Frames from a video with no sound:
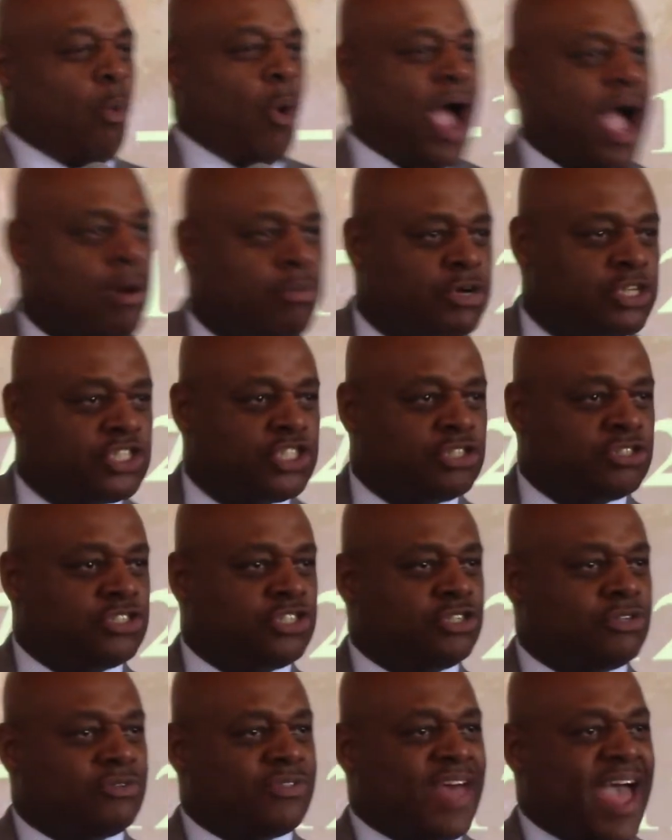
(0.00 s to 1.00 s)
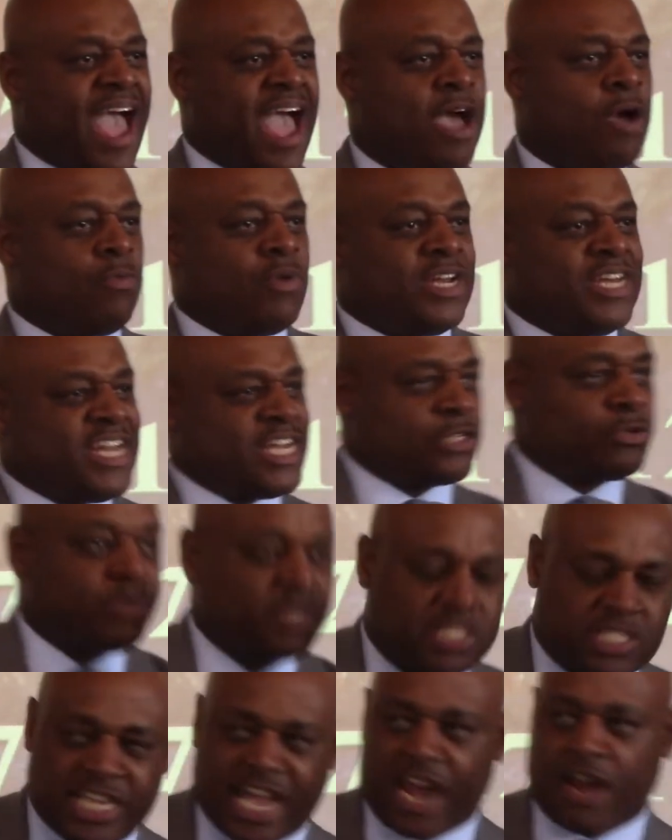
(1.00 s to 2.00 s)
Why would you do that when this
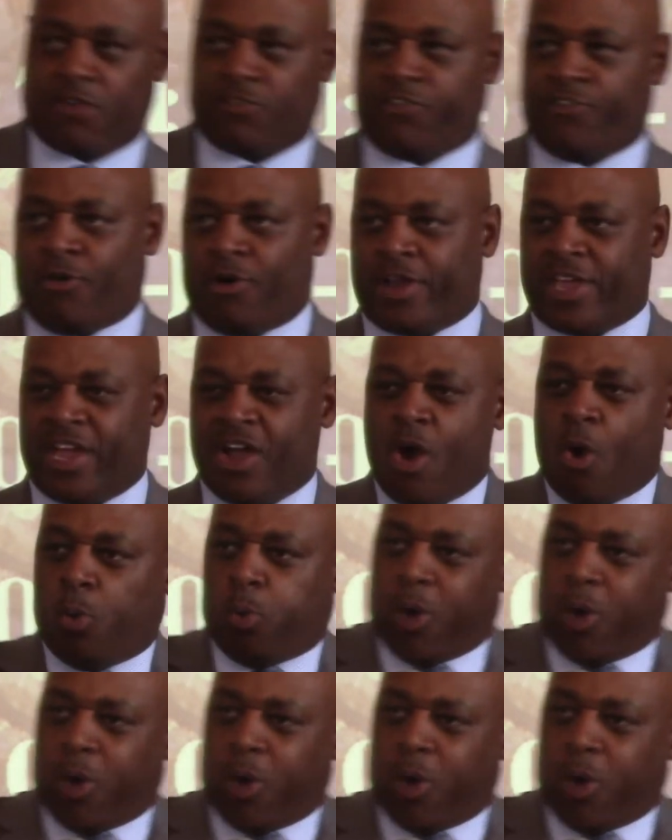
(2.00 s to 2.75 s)
was set up for you?